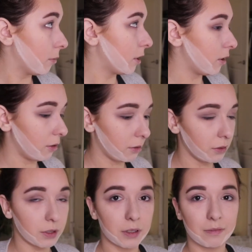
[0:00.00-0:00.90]
I'm gonna
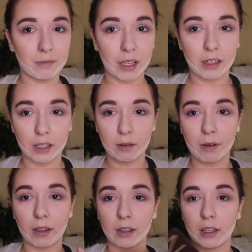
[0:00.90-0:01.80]
use my Naked
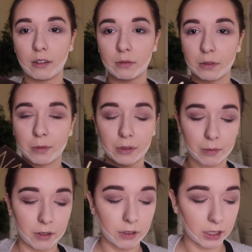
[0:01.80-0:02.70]
palette. I know I'm supposed to
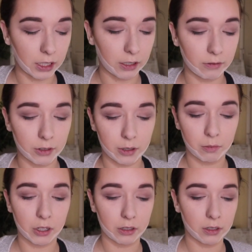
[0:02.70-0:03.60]
be doing like a first
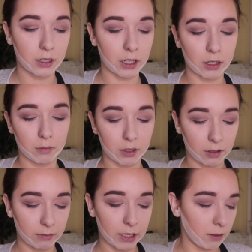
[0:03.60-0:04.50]
impressions thing, but
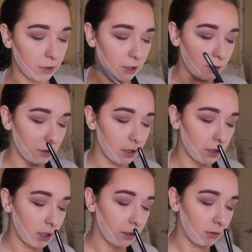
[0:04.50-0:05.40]
I'm gonna use
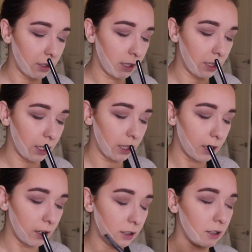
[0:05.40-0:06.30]
this like really light
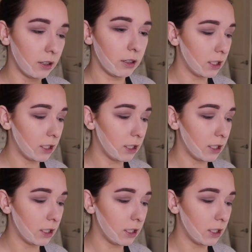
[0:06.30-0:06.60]
color